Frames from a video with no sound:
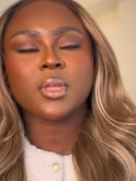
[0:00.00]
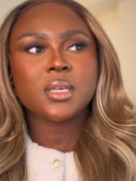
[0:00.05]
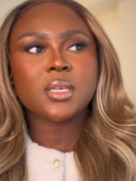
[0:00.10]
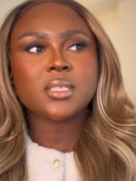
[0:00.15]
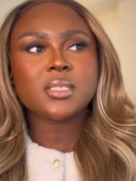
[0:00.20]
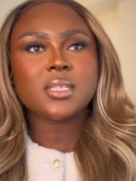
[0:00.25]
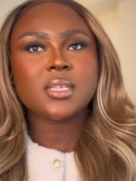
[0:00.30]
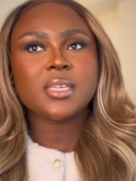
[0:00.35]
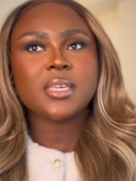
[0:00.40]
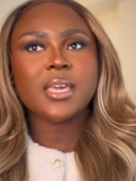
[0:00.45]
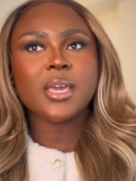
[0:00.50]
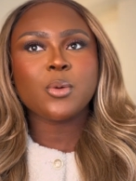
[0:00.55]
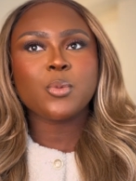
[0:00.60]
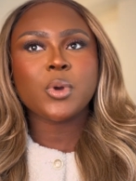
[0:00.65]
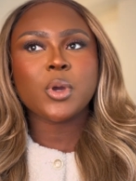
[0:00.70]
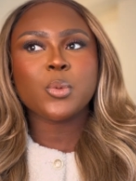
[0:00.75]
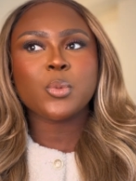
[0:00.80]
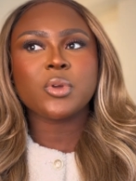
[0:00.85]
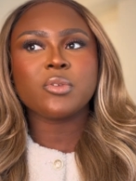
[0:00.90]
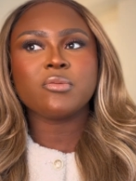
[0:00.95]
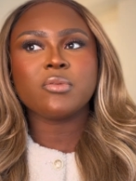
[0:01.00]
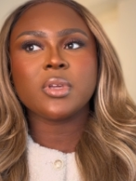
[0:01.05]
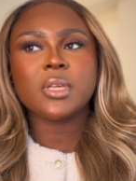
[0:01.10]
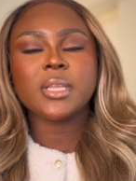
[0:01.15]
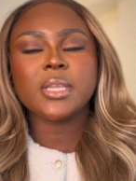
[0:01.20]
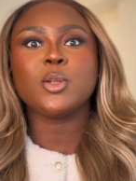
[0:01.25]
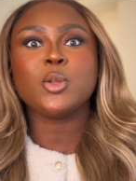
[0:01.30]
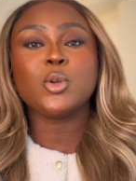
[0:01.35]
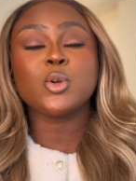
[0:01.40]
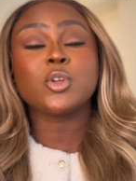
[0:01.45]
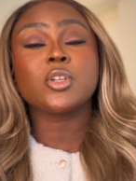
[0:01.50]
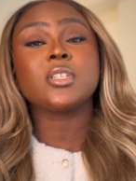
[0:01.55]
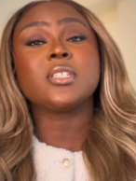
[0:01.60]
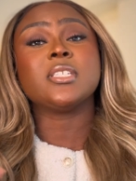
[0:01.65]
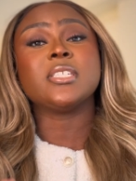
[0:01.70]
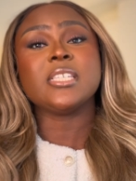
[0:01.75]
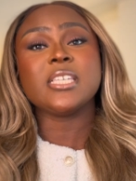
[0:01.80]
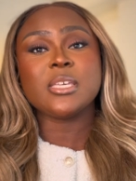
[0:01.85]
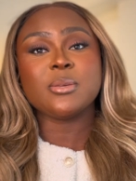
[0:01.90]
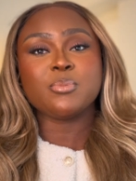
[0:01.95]
It's the year where we really look
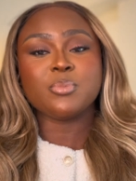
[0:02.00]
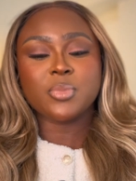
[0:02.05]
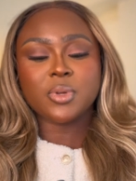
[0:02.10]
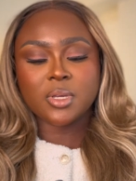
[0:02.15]
deep